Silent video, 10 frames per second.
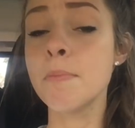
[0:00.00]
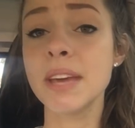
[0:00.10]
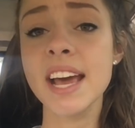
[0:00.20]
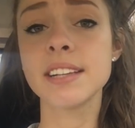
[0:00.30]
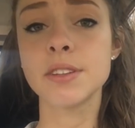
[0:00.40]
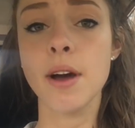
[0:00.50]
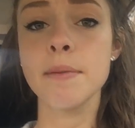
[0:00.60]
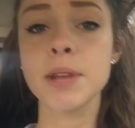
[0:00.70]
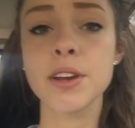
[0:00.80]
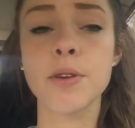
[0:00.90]
But yeah, so
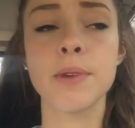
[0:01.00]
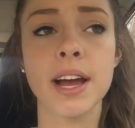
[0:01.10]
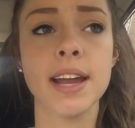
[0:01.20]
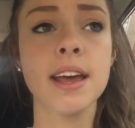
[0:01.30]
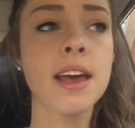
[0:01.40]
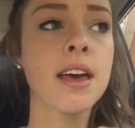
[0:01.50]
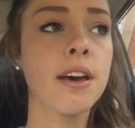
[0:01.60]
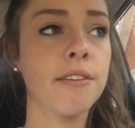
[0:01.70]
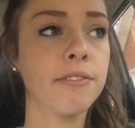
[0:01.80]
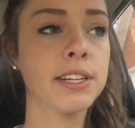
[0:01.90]
I'm gonna go ride
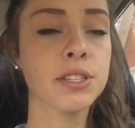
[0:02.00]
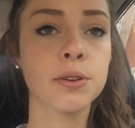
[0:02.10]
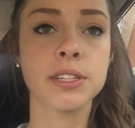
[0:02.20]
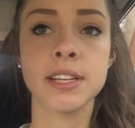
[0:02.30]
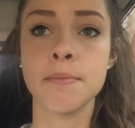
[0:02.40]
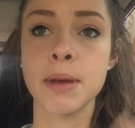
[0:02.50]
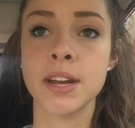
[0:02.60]
a friend's horse at